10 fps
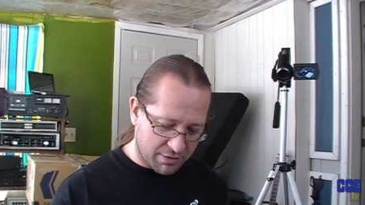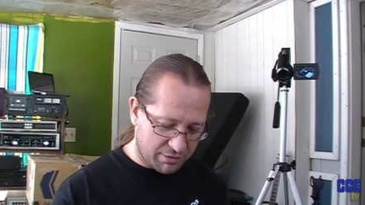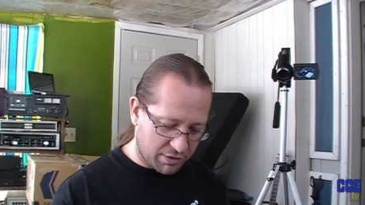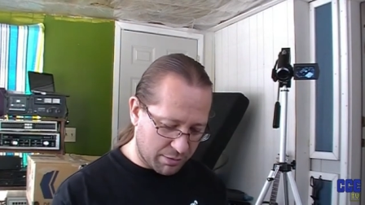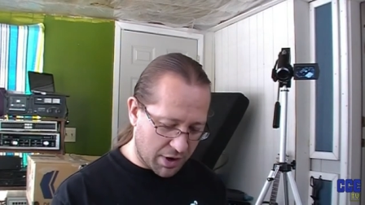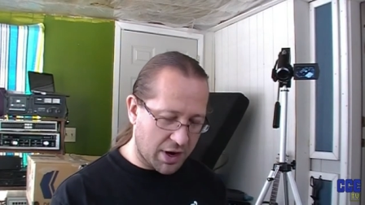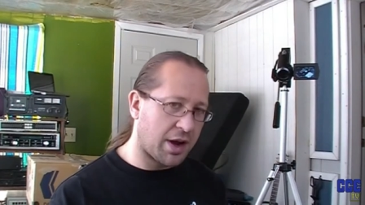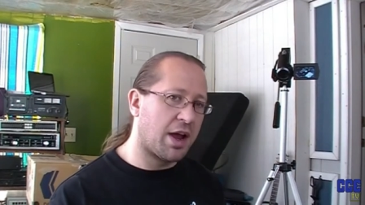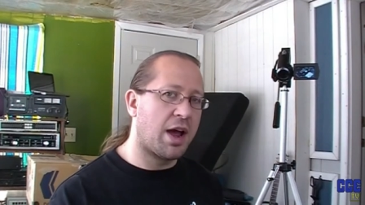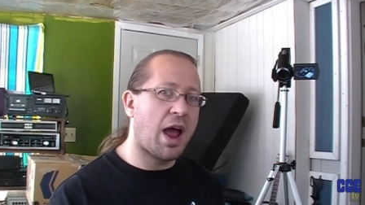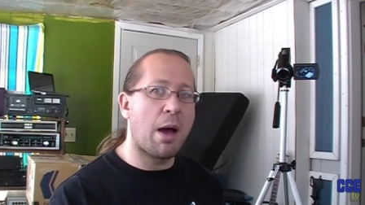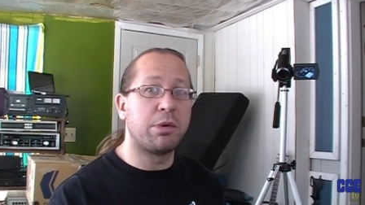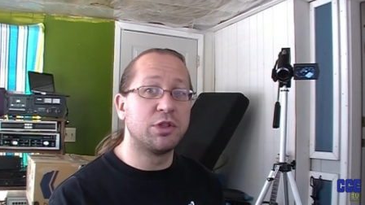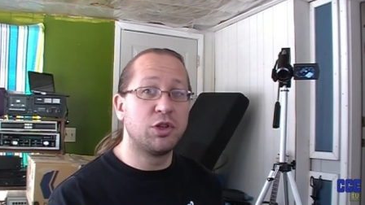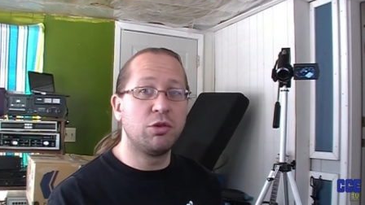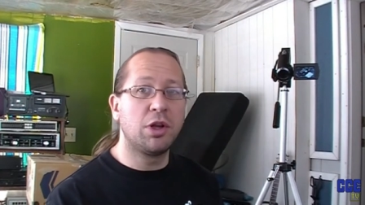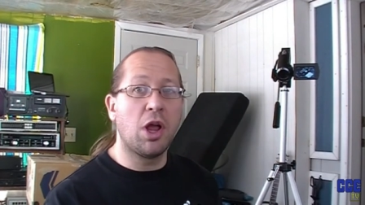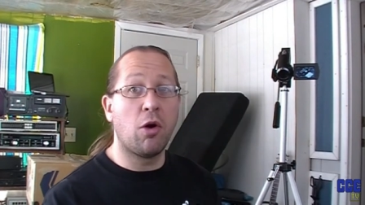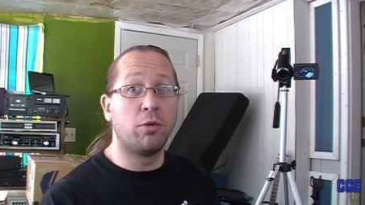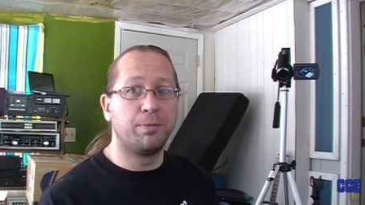for my uh, Apple II
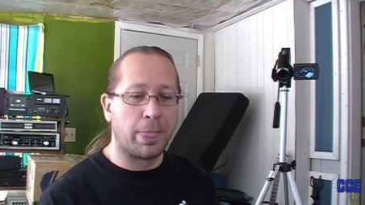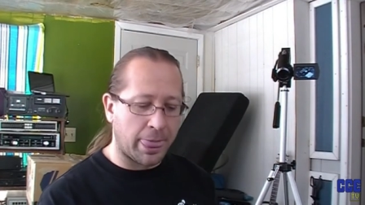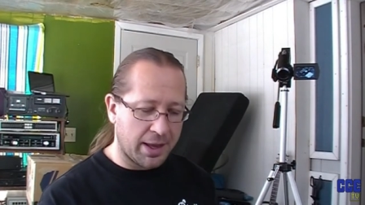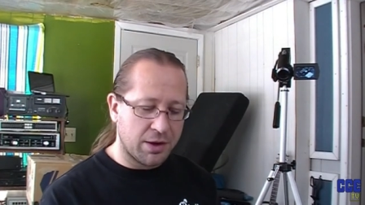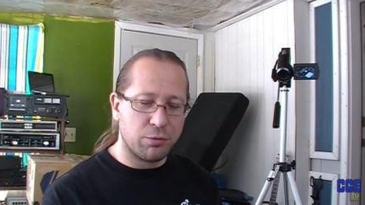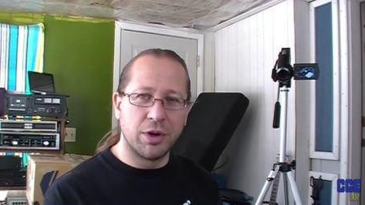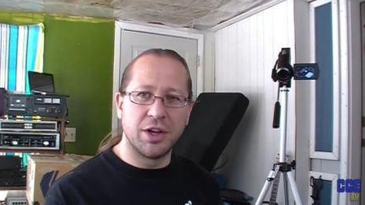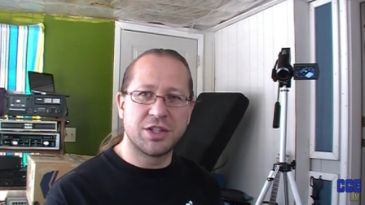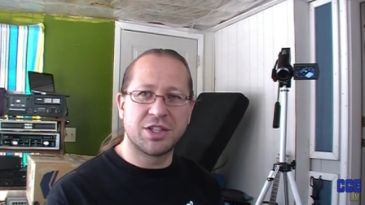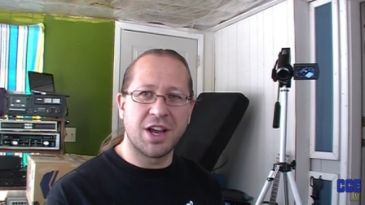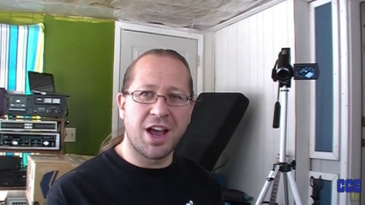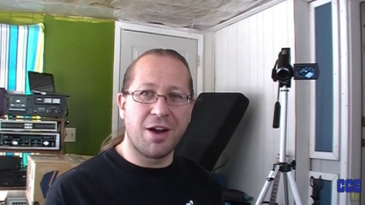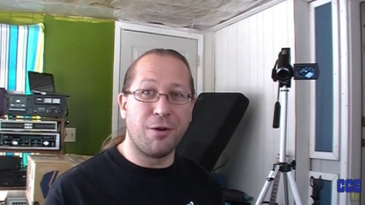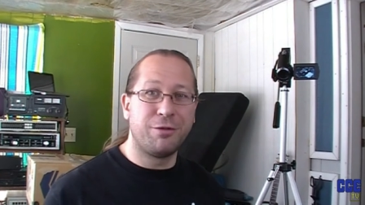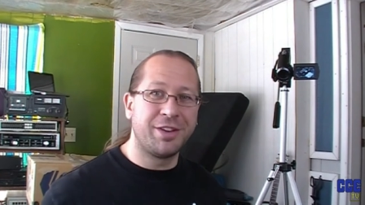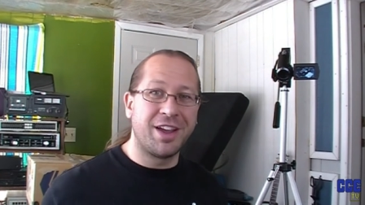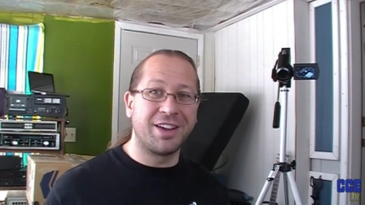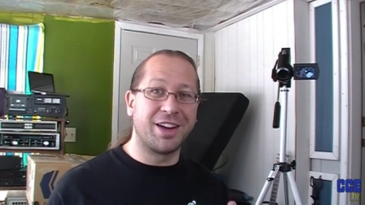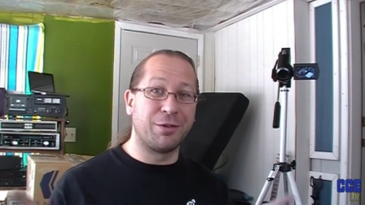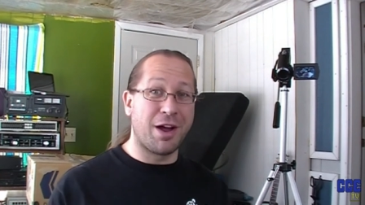clone, which uh, hopefully
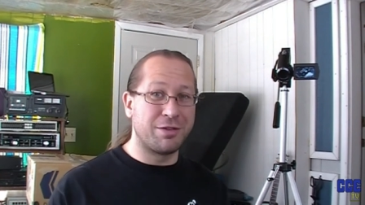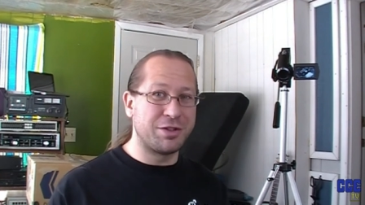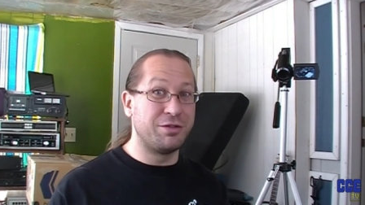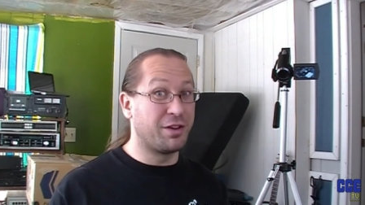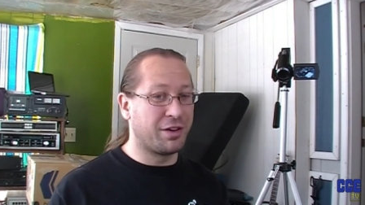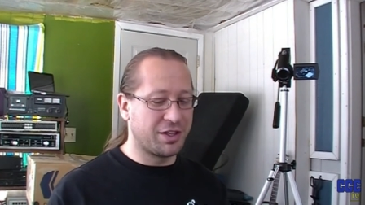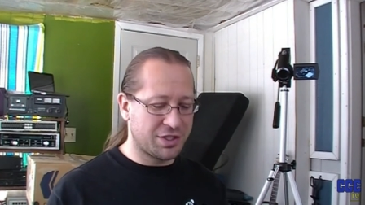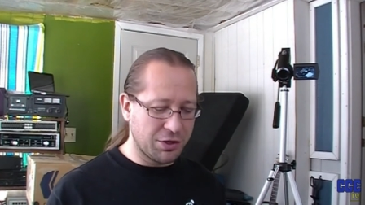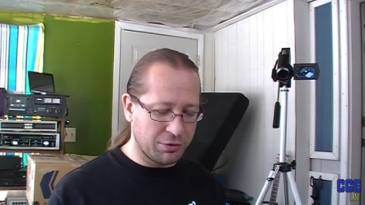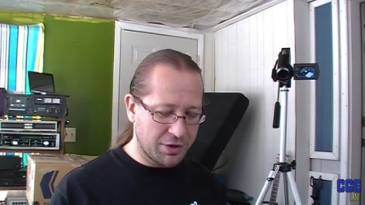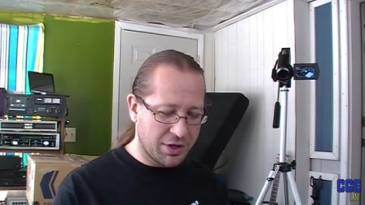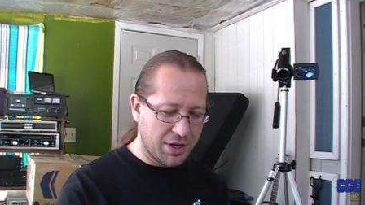I'll get around to very soon.